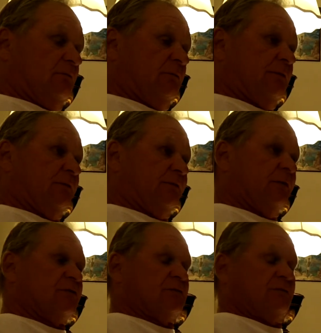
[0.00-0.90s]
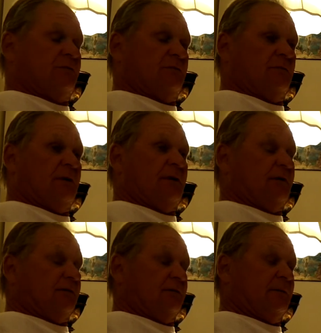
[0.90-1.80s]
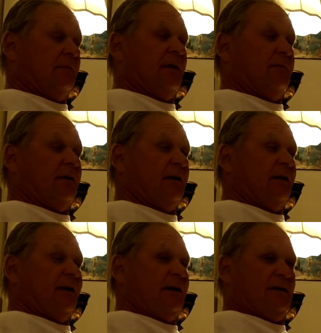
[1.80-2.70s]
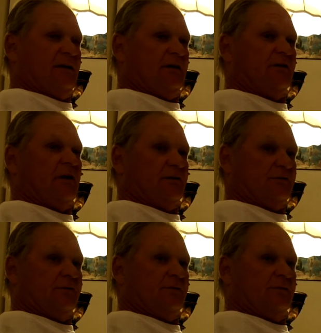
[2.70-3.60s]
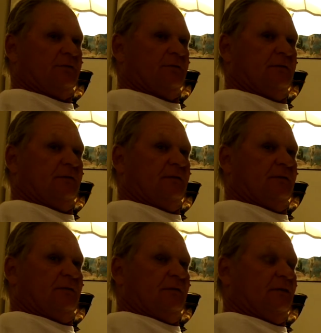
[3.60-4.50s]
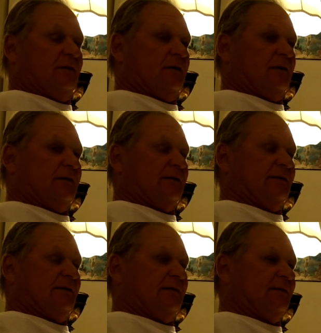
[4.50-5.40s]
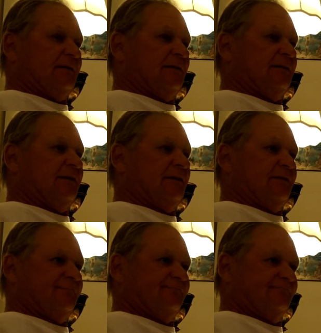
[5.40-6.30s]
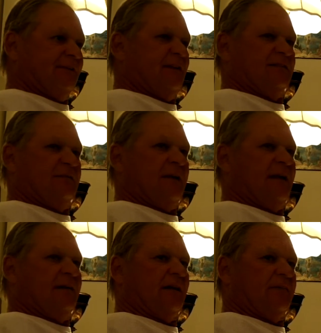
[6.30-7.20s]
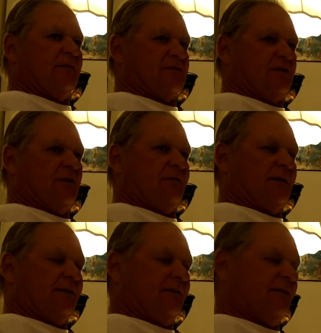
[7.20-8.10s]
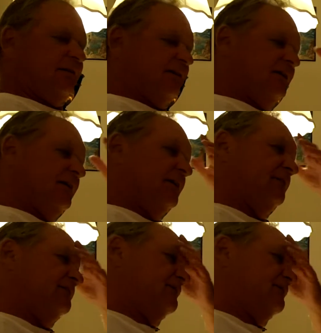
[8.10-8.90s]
When the first, and I met a lady, a doctor, and you know, as a man like myself, I thought, oh no,